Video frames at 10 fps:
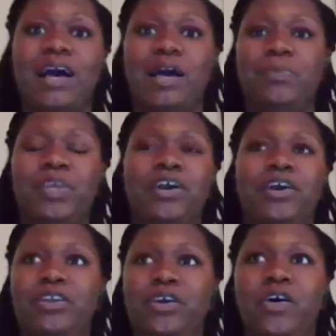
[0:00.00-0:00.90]
your
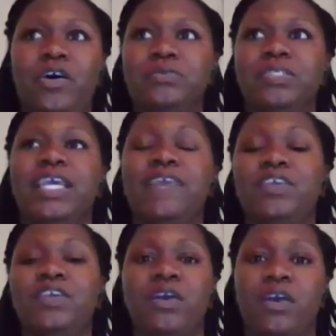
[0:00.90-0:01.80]
underarms, giving
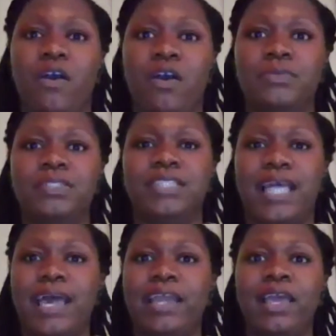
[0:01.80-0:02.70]
your arms that